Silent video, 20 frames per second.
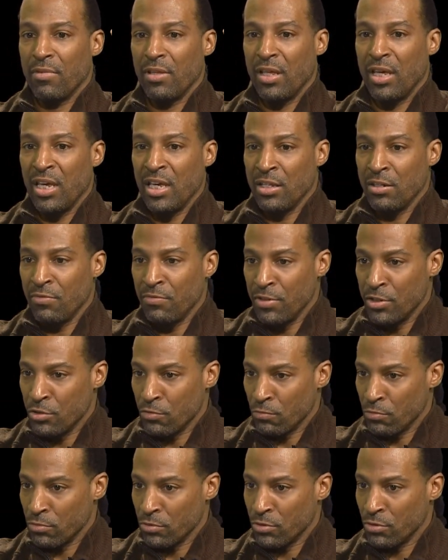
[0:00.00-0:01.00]

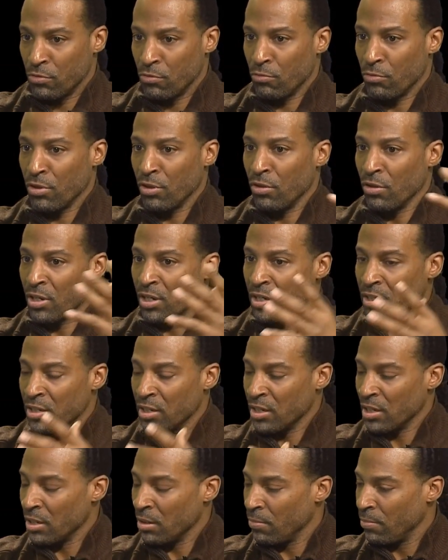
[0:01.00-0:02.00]
individuals who are looking
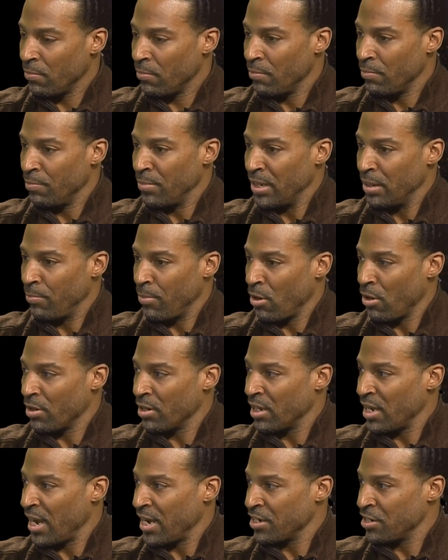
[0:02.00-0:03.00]
to be a part of
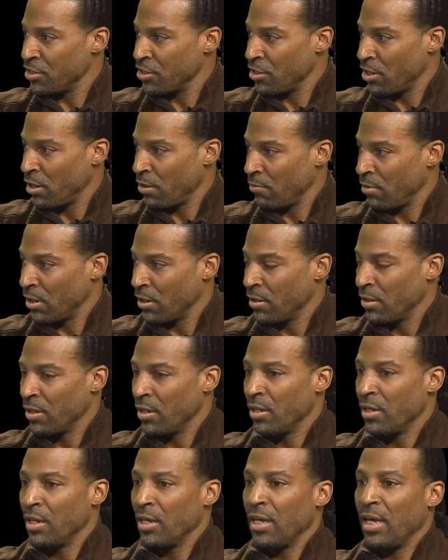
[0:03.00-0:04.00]
the action genre
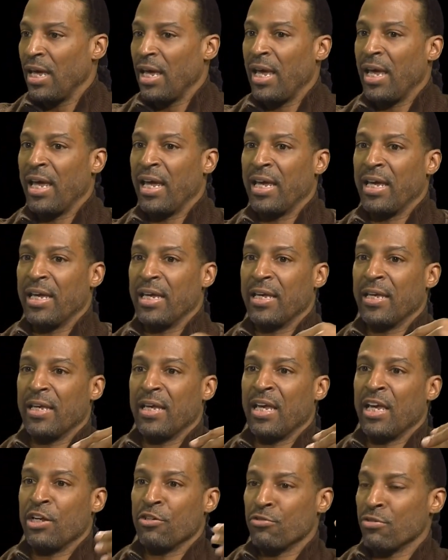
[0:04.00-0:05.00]
an
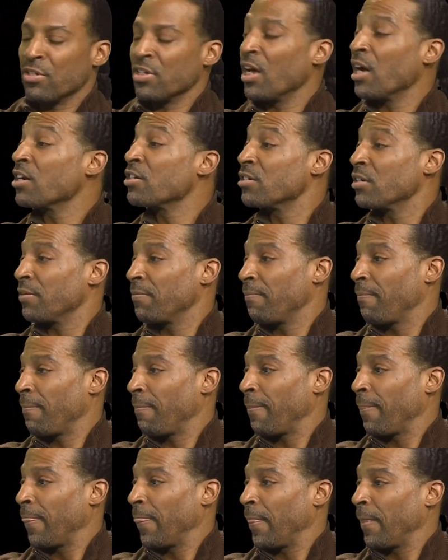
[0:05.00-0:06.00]
introduction
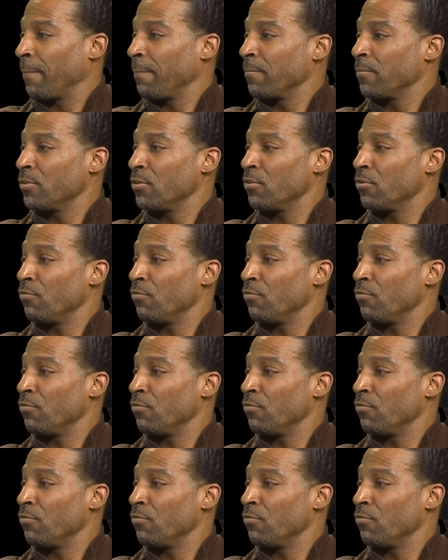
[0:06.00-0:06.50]
to